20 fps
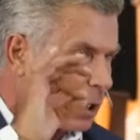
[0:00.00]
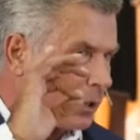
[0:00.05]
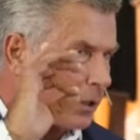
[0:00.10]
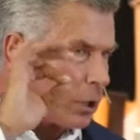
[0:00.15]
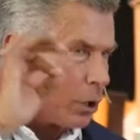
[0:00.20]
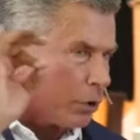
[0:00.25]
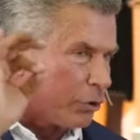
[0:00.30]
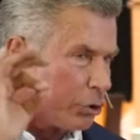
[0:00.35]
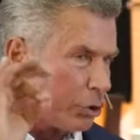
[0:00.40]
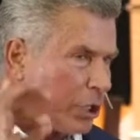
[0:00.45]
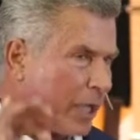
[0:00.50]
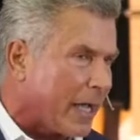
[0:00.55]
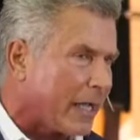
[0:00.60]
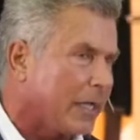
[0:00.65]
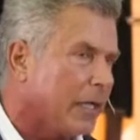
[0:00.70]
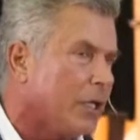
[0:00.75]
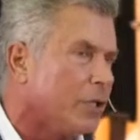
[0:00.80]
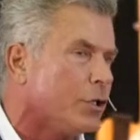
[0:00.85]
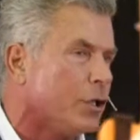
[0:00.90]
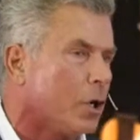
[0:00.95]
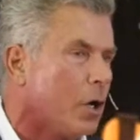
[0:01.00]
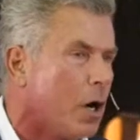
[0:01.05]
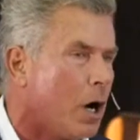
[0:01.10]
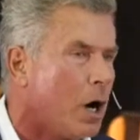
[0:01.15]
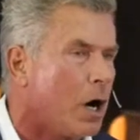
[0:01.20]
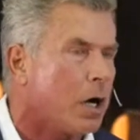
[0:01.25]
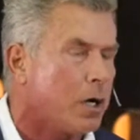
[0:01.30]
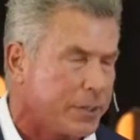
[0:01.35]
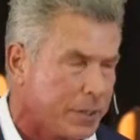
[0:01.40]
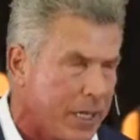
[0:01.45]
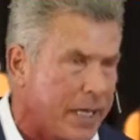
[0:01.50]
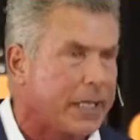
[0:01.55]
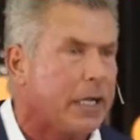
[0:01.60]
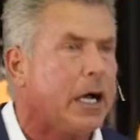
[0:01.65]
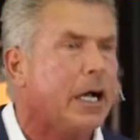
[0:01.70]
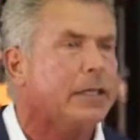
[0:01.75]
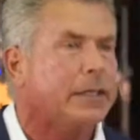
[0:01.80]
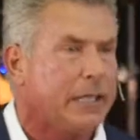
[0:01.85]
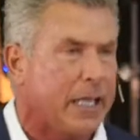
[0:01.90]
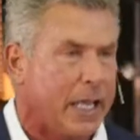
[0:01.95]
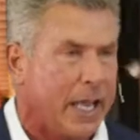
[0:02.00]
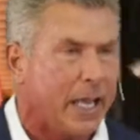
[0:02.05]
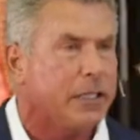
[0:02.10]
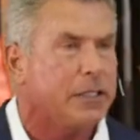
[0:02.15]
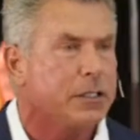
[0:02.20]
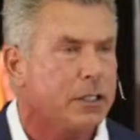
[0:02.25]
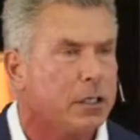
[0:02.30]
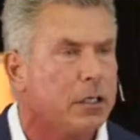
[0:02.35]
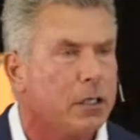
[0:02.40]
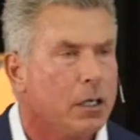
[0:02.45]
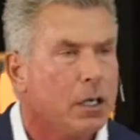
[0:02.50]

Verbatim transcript: a little check in your heart. I got that.